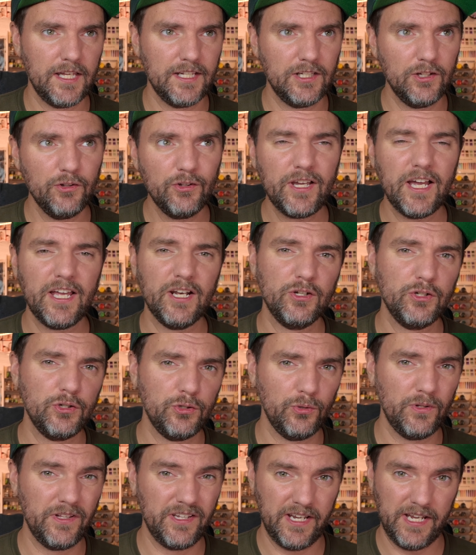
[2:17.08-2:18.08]
it looked kind of
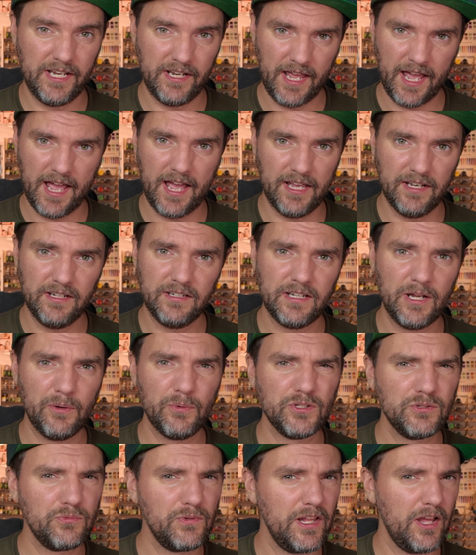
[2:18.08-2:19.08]
cool in hand. It
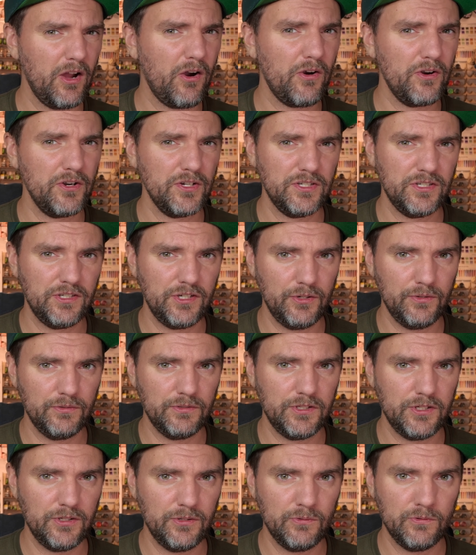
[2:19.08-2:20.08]
was really hard to
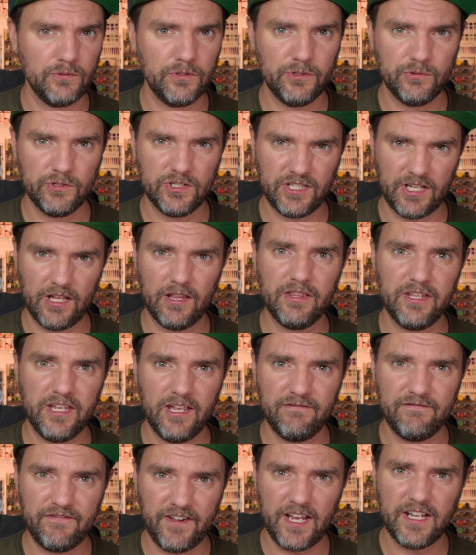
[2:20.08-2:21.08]
sell the
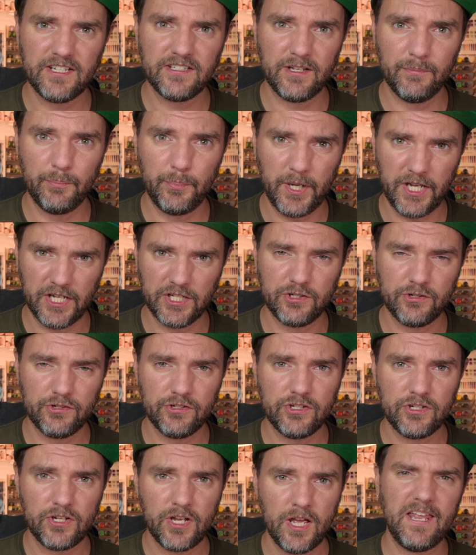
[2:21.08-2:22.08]
effect in
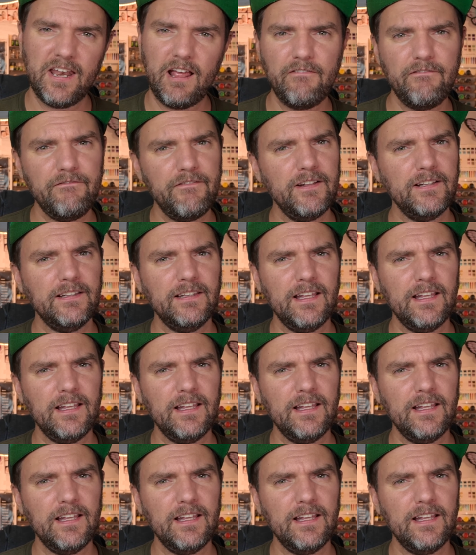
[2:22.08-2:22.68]
pictures, and I felt